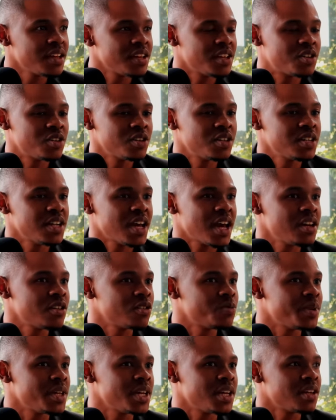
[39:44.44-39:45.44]
He couldn't
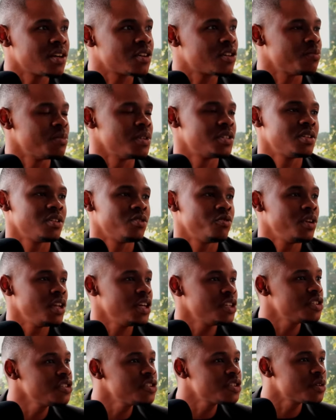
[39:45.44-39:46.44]
handle being in a committed
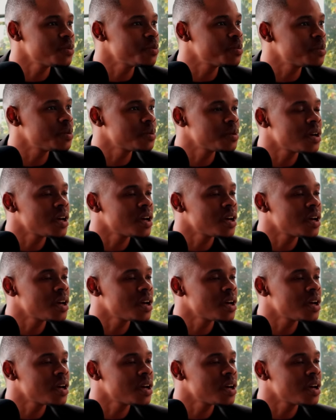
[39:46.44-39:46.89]
relationship.